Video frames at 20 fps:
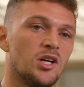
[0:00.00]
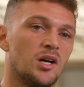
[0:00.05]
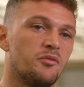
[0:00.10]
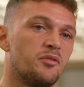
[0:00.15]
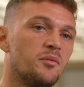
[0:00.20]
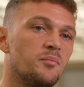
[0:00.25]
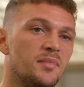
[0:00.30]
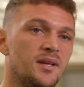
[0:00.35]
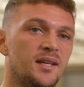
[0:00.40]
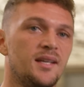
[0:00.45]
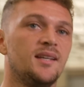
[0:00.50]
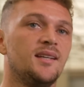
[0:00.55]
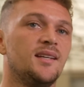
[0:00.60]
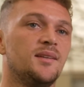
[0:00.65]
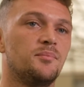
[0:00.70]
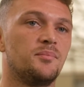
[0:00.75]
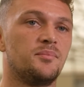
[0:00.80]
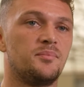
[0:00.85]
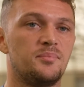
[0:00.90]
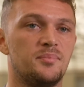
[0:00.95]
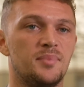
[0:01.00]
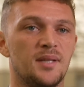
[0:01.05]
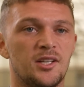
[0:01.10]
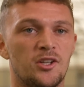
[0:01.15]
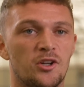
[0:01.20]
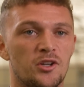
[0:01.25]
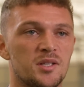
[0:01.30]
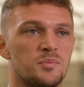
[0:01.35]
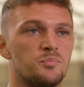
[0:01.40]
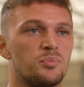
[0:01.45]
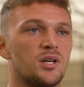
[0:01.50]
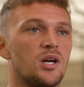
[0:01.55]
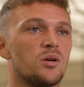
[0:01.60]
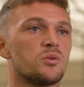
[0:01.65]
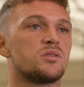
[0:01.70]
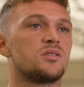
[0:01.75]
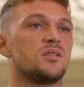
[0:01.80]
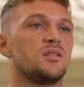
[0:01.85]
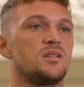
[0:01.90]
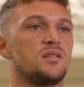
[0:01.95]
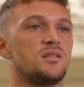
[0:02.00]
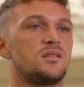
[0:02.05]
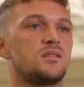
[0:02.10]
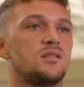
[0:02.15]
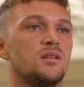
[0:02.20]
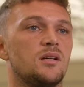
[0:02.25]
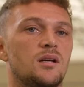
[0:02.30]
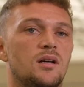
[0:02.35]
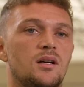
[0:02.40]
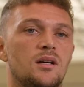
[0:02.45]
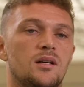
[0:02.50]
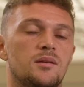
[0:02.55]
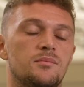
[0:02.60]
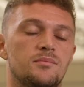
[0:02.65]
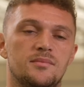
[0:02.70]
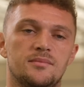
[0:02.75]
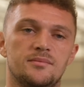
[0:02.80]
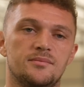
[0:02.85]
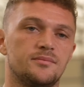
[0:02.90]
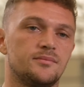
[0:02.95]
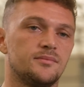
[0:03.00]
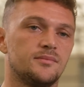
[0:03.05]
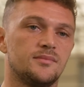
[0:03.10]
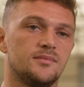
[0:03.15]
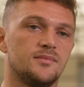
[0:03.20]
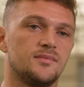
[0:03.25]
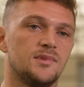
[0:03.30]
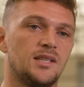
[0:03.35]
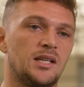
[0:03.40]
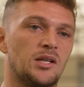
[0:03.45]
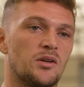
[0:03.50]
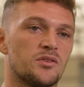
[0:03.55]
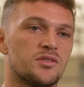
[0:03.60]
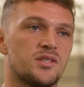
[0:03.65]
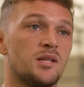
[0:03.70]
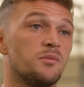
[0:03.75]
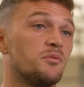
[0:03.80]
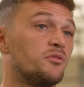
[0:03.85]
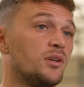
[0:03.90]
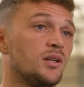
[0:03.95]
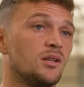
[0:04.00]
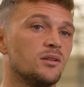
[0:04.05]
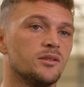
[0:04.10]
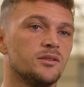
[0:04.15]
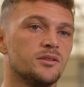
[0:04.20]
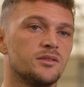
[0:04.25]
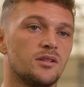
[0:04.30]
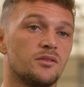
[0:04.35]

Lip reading: For me, being honest, Prowse is, I've seen him for England.